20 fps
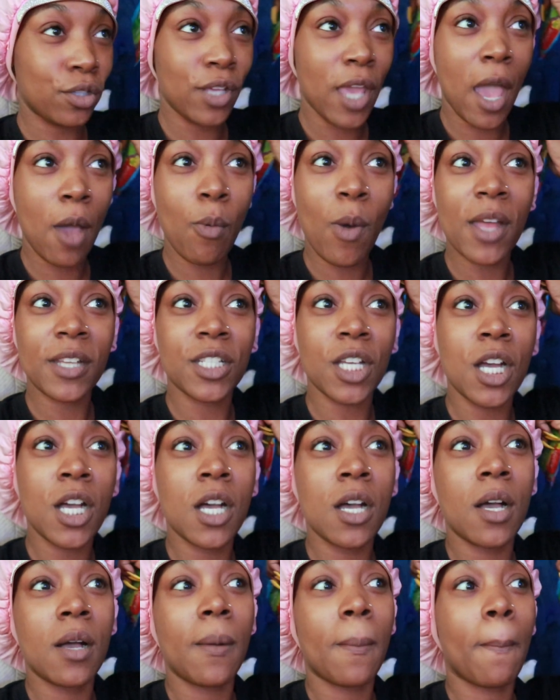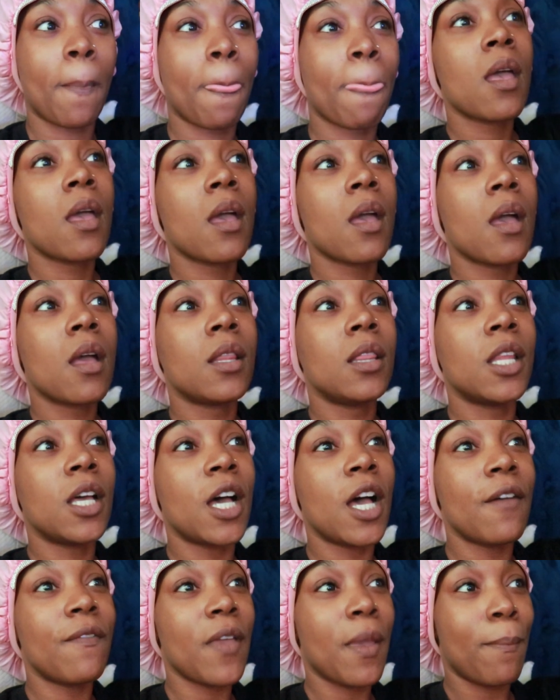Do y'all watch um
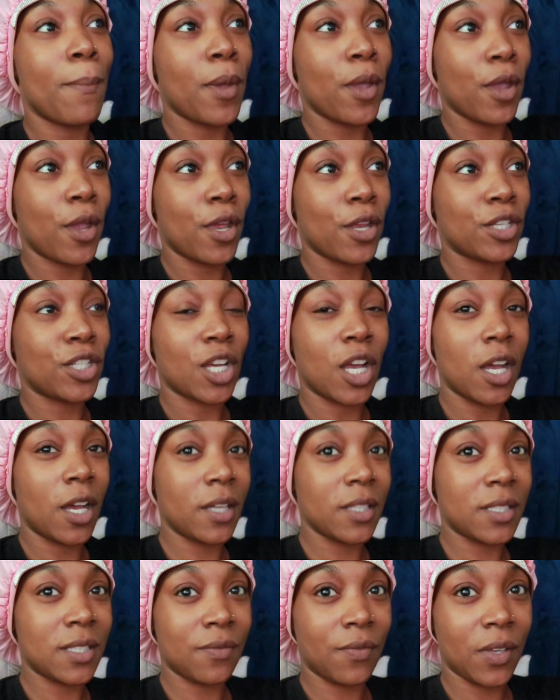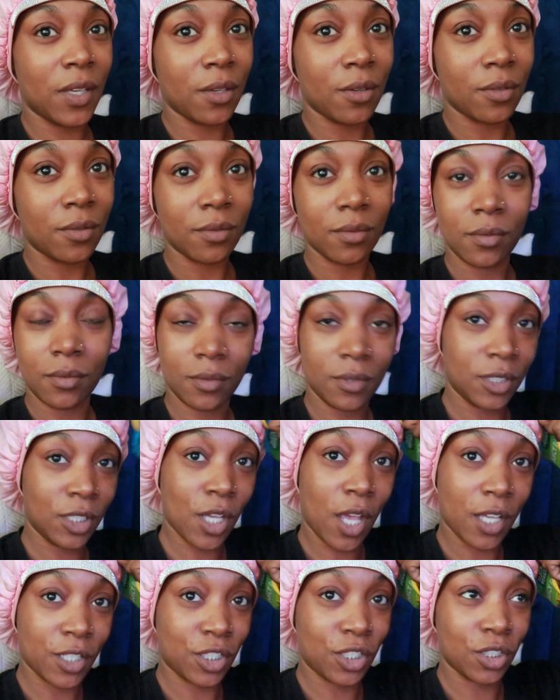Love and Marriage Huntsville?
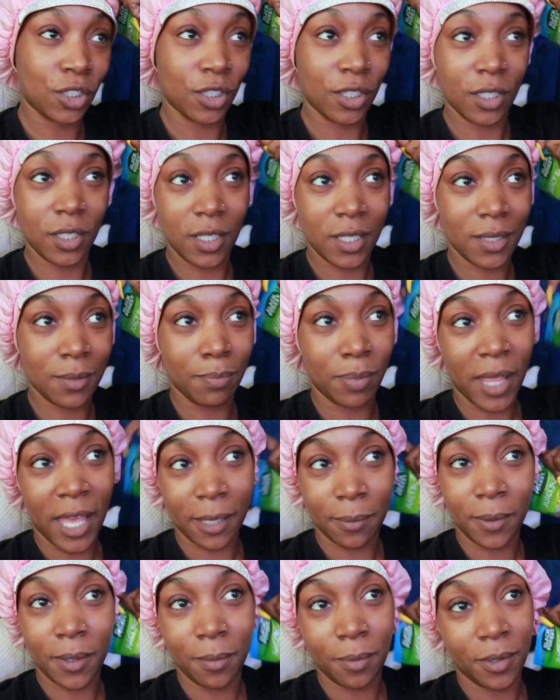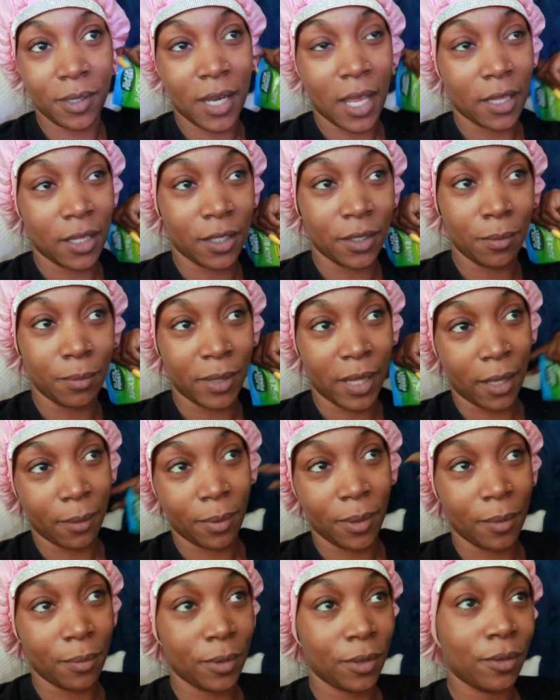Y'all should. It's black people and I love the black
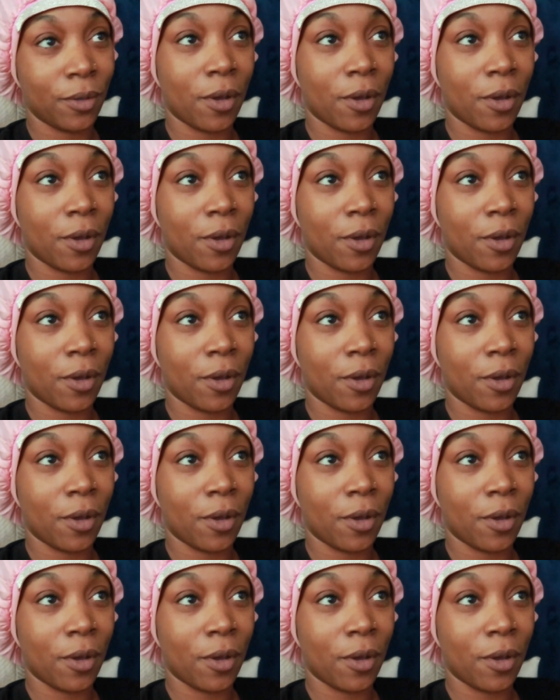people.